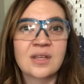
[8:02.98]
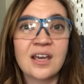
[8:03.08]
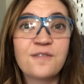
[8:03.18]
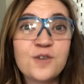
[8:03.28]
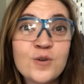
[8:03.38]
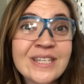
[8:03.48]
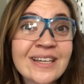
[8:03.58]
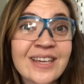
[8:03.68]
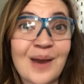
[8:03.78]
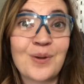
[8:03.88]
If you
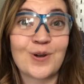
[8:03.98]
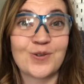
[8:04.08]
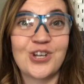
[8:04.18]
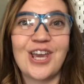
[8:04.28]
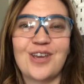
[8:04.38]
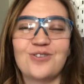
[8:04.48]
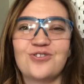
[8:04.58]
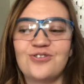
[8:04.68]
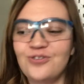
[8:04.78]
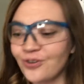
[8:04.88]
said chemical change,
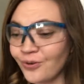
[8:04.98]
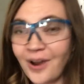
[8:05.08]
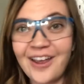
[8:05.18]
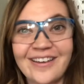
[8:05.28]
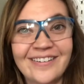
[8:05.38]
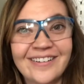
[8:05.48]
you're right.